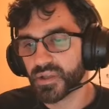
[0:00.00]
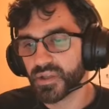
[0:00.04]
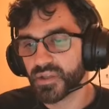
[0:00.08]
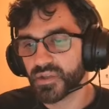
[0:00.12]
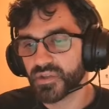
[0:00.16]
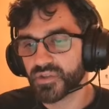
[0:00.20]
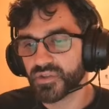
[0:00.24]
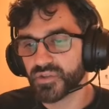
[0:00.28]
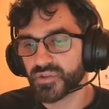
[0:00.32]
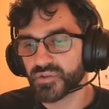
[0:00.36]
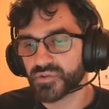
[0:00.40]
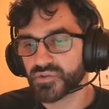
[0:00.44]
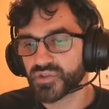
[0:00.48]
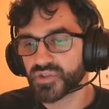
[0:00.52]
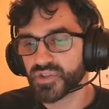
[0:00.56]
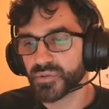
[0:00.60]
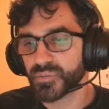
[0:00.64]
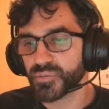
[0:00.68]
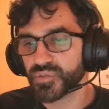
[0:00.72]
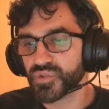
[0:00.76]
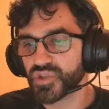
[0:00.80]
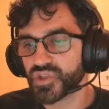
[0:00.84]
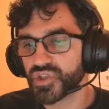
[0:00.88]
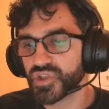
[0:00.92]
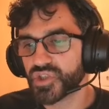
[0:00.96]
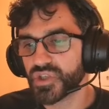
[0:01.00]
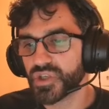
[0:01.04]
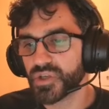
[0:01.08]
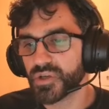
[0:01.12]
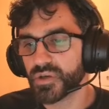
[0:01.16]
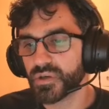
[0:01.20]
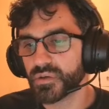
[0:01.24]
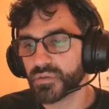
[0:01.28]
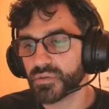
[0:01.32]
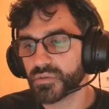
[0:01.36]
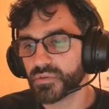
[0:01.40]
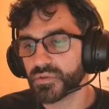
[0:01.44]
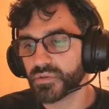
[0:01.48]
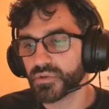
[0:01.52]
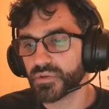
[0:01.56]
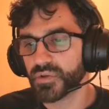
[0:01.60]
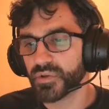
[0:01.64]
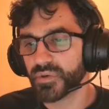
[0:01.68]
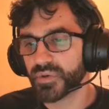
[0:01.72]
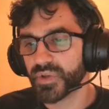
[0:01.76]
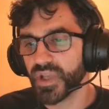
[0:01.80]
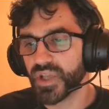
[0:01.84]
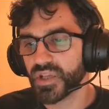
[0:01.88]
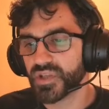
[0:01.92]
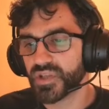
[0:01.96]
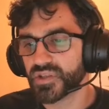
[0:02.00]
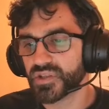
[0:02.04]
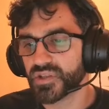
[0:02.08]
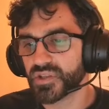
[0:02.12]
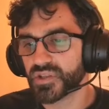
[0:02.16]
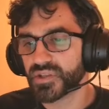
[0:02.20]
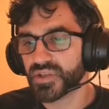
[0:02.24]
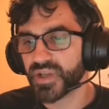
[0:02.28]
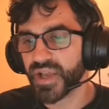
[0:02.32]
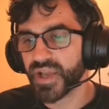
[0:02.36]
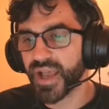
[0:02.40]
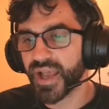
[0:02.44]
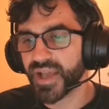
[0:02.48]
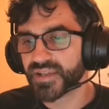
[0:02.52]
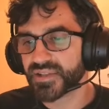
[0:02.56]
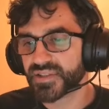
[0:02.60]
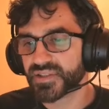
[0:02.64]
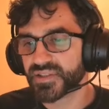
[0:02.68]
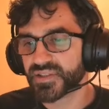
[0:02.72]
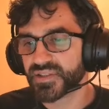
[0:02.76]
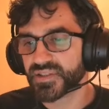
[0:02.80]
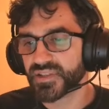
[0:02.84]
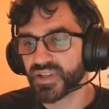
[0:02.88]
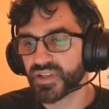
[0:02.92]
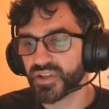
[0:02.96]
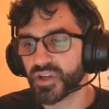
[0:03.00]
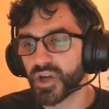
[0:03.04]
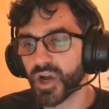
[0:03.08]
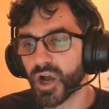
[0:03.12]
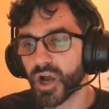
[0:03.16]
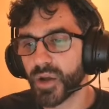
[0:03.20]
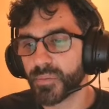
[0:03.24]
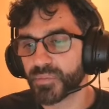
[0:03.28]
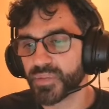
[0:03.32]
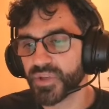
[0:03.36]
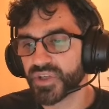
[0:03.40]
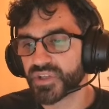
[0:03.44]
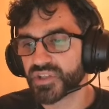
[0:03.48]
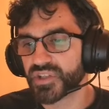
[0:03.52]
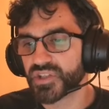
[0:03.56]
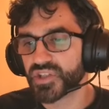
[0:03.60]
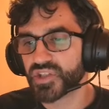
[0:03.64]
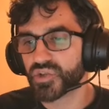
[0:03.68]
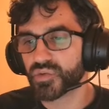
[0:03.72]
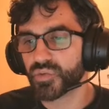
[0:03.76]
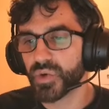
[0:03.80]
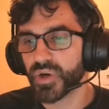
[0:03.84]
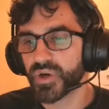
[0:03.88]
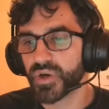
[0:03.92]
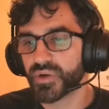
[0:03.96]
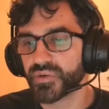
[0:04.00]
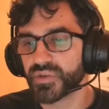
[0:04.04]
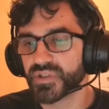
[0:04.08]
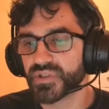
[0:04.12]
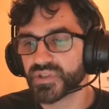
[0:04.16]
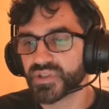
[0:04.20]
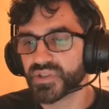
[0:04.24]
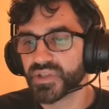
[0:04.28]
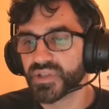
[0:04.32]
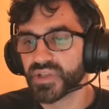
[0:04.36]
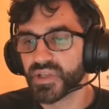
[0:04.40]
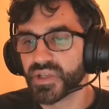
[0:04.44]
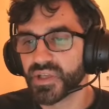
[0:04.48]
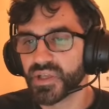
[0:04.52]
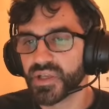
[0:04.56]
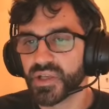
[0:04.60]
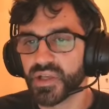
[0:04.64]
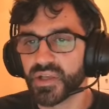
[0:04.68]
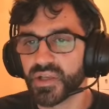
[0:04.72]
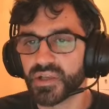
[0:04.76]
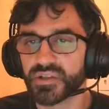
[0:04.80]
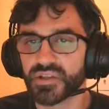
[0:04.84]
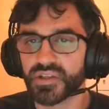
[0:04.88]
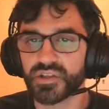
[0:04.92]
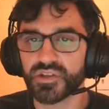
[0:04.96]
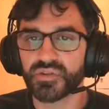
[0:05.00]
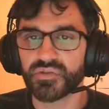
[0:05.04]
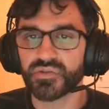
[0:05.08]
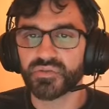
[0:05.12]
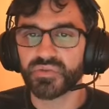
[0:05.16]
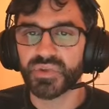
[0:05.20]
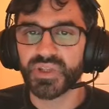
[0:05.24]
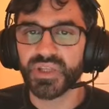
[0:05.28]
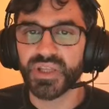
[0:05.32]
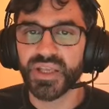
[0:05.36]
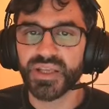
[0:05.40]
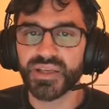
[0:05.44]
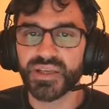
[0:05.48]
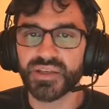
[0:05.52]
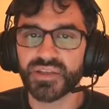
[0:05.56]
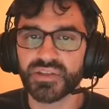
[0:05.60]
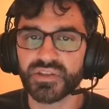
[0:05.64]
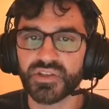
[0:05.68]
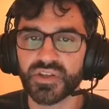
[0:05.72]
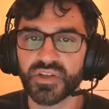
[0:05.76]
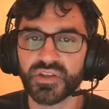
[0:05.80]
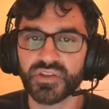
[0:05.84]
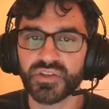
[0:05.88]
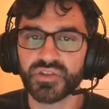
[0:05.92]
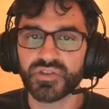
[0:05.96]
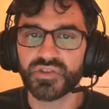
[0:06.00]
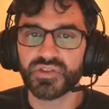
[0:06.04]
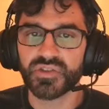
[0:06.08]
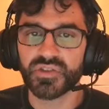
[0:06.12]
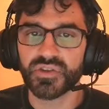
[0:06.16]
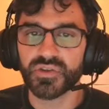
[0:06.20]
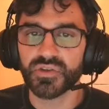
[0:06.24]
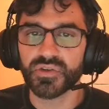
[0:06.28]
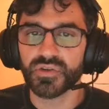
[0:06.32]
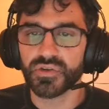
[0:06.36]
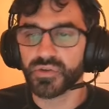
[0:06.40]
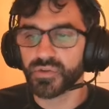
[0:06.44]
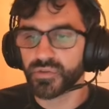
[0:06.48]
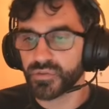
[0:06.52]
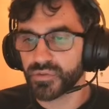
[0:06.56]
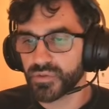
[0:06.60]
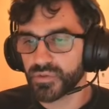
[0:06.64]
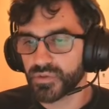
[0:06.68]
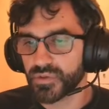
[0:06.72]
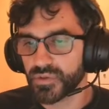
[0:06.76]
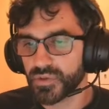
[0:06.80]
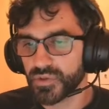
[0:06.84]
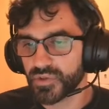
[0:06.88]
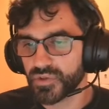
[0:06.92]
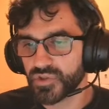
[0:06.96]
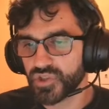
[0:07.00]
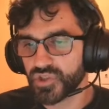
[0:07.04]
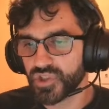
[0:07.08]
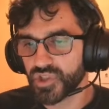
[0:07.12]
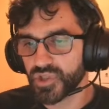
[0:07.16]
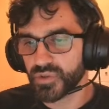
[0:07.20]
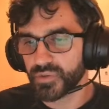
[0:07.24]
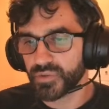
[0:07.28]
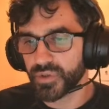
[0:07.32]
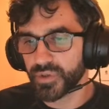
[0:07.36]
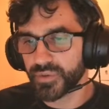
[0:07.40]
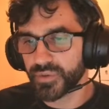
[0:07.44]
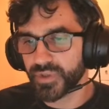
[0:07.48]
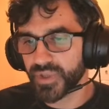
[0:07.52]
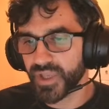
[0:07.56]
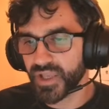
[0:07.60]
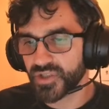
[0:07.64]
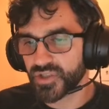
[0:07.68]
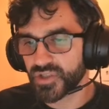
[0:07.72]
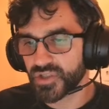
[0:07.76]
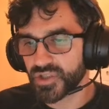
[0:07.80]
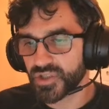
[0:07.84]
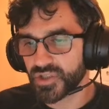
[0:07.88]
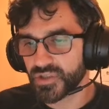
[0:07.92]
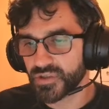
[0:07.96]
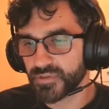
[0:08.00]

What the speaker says: do some geolocation tasks and complex queries that are related to geolocation.